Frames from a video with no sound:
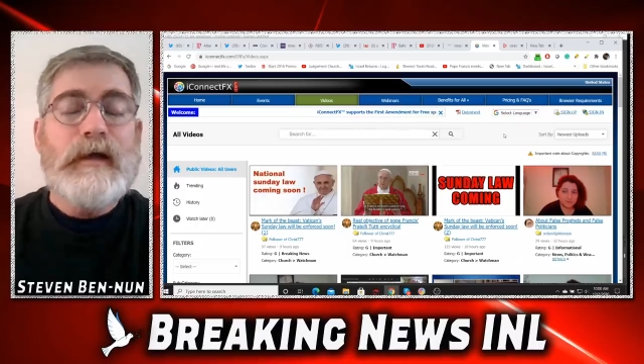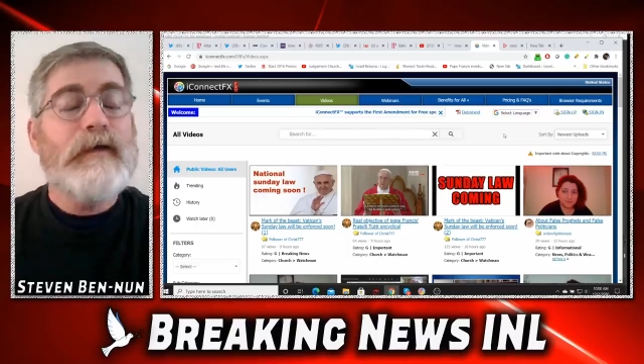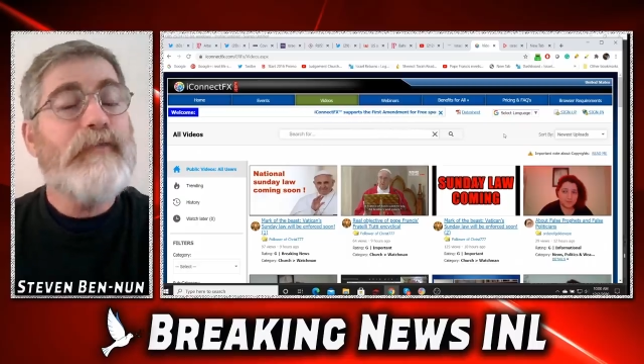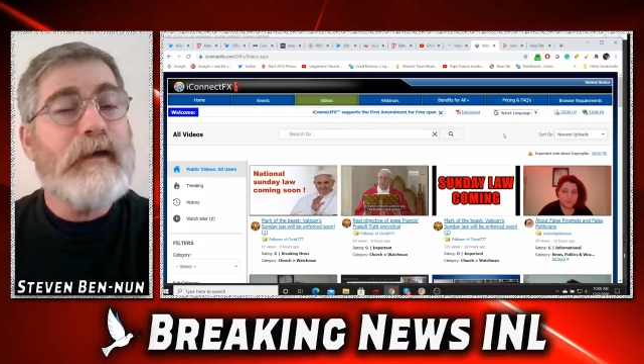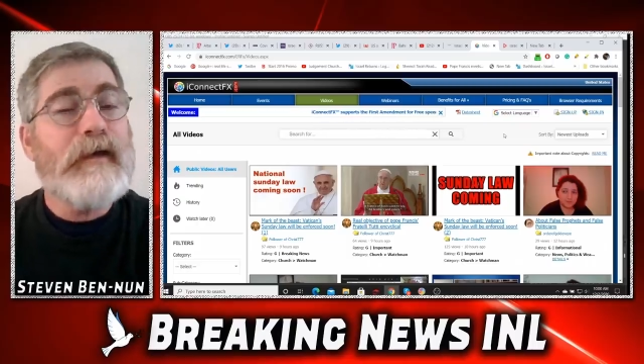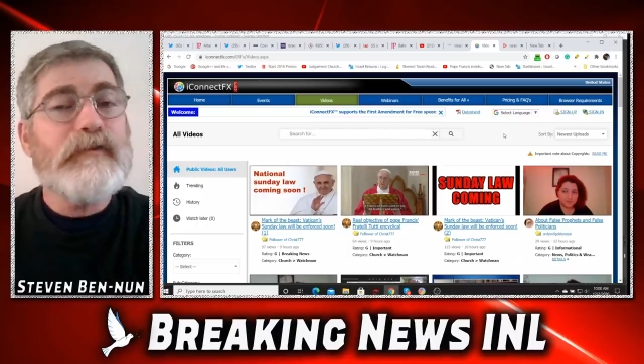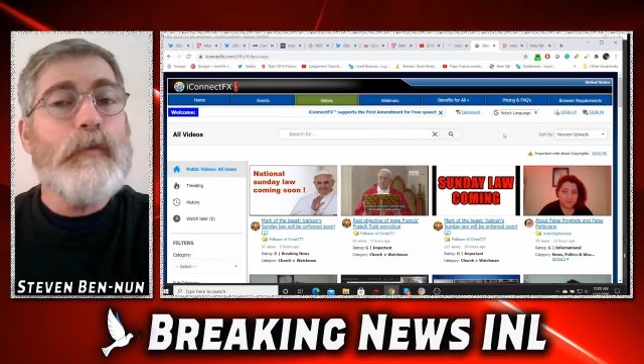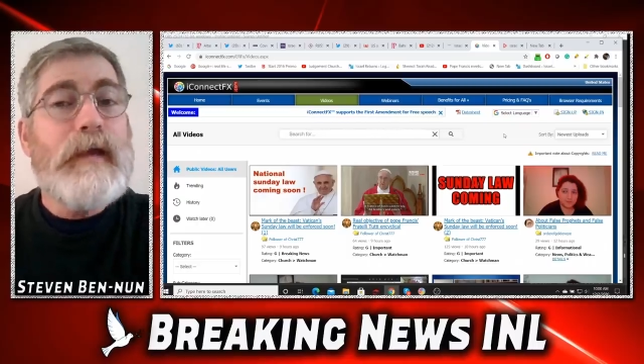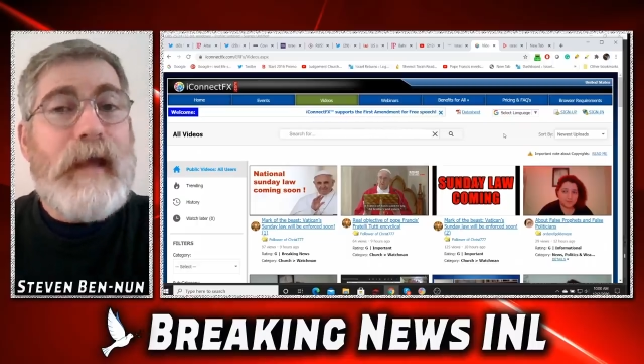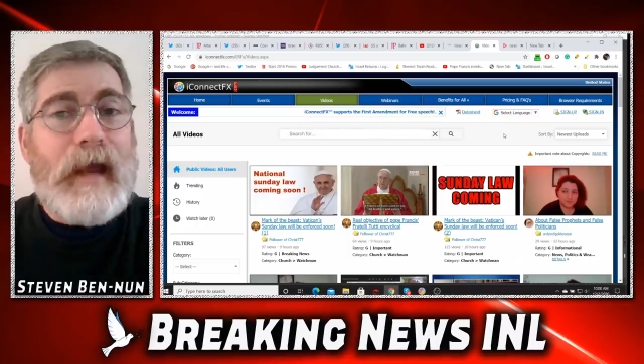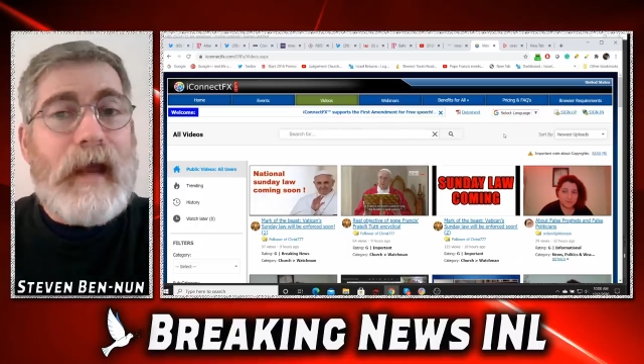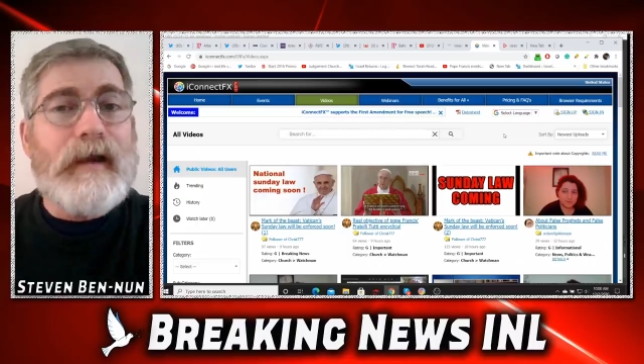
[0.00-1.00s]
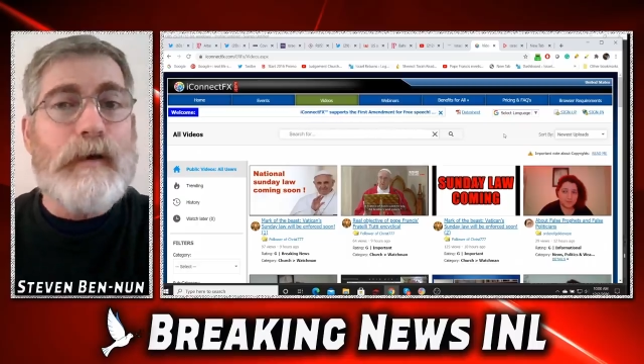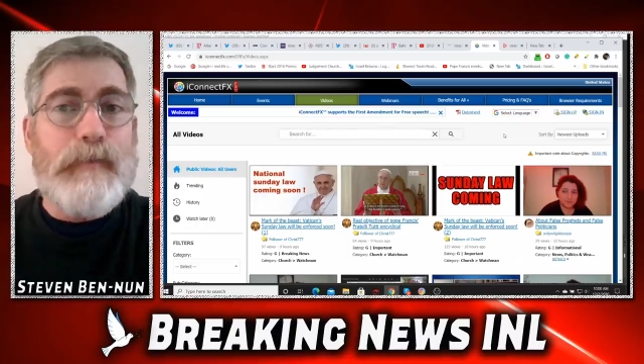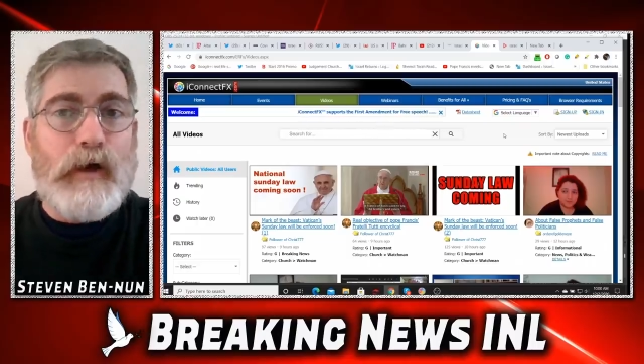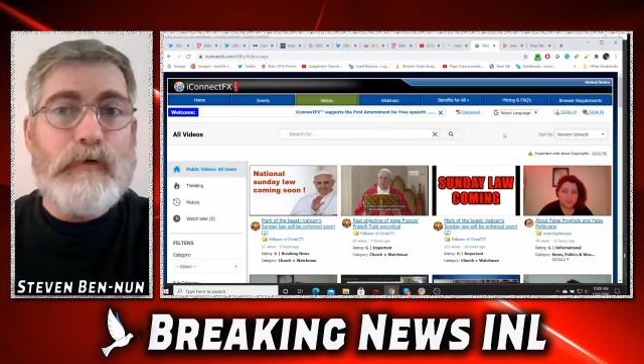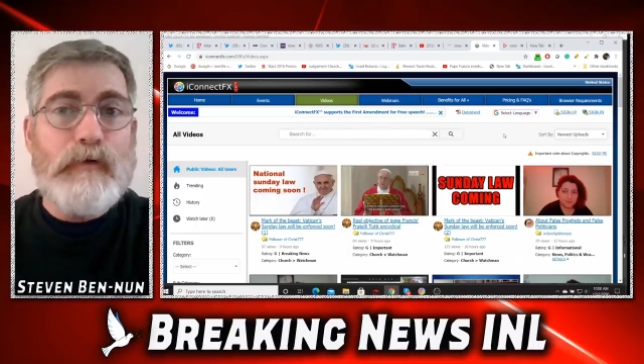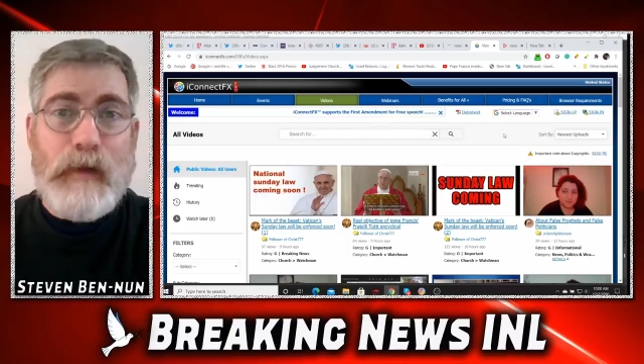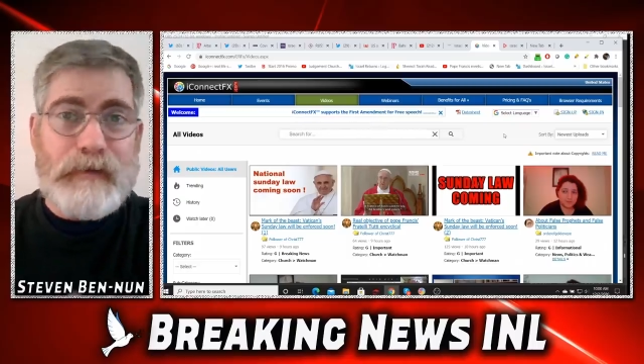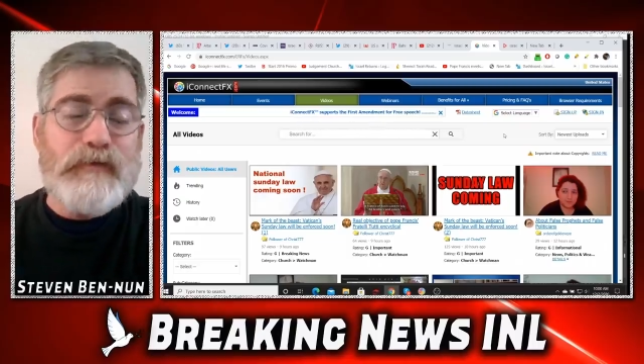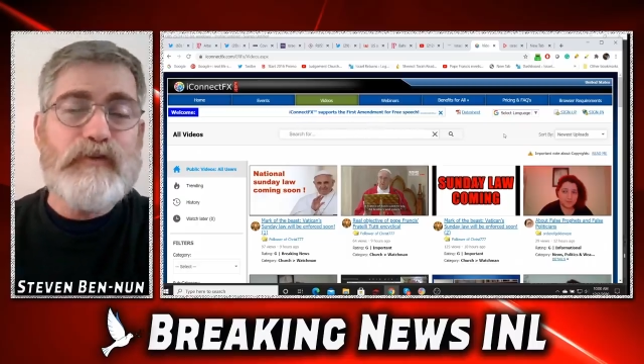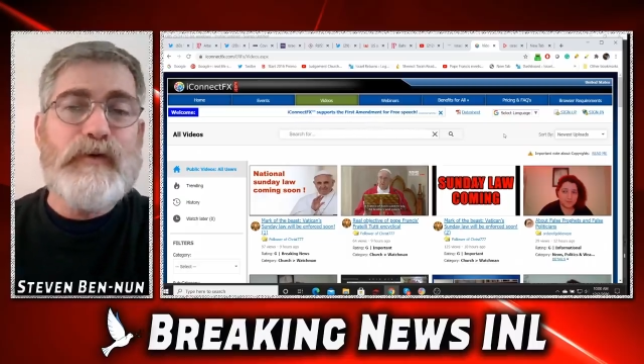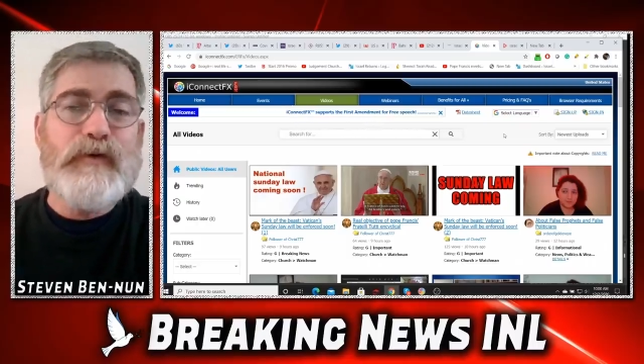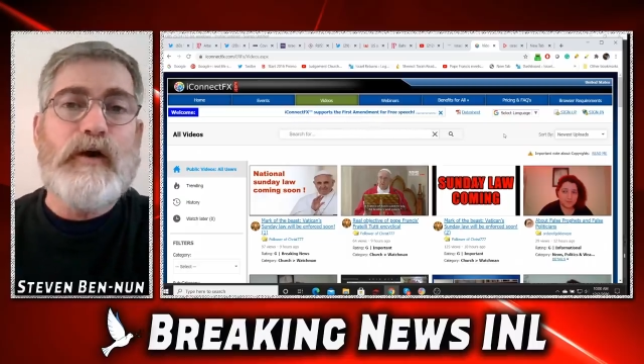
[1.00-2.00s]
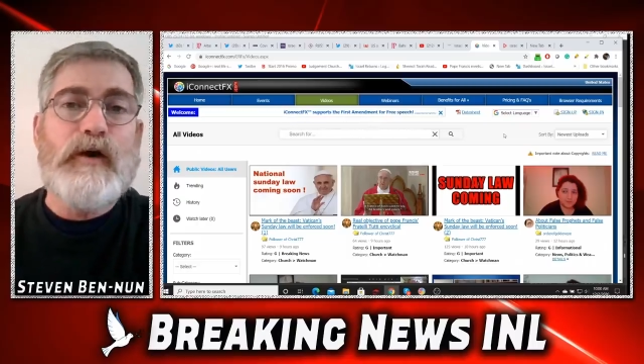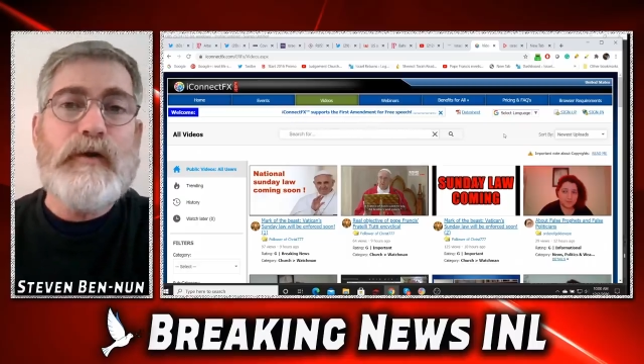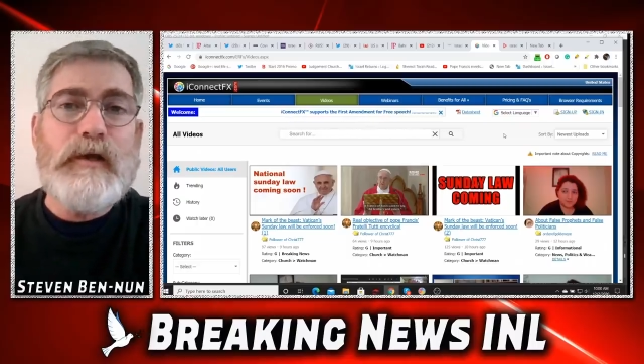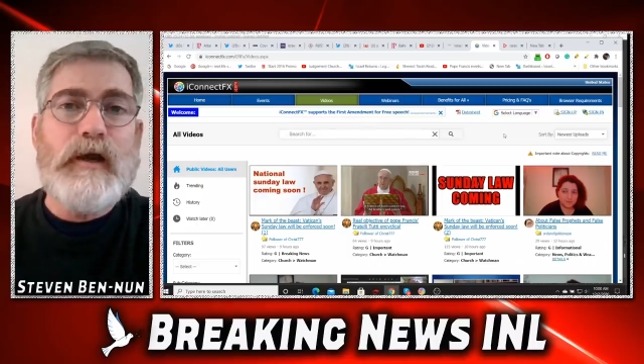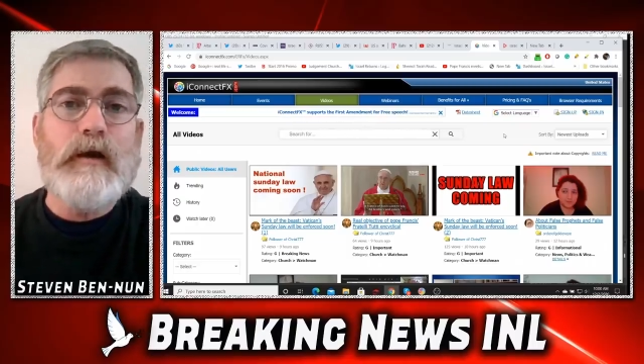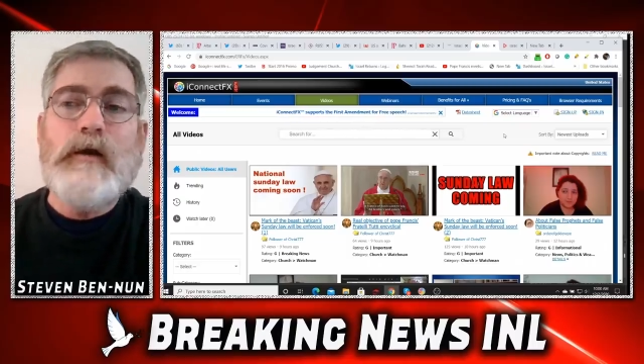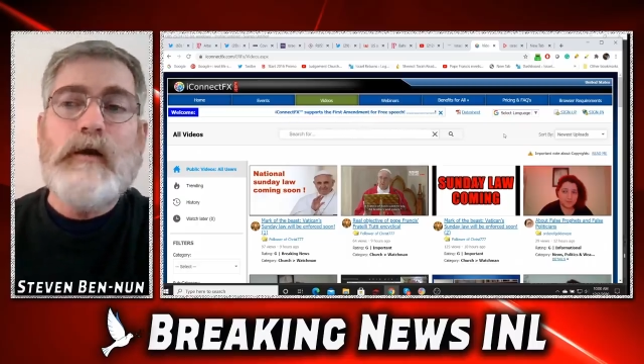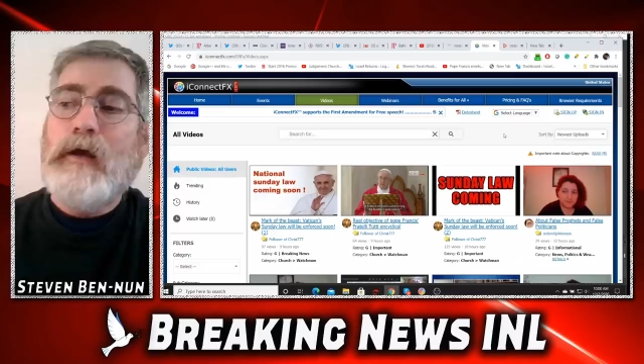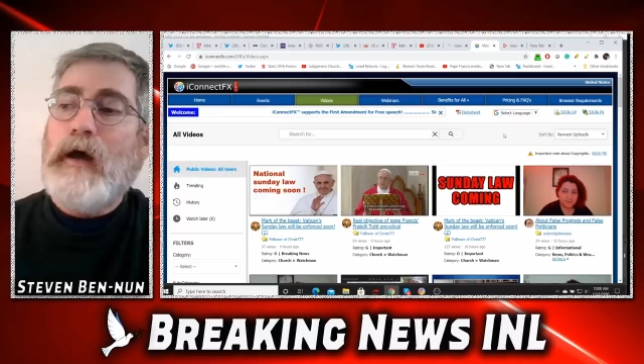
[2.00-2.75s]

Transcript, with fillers: and things that we can upload, like this video here,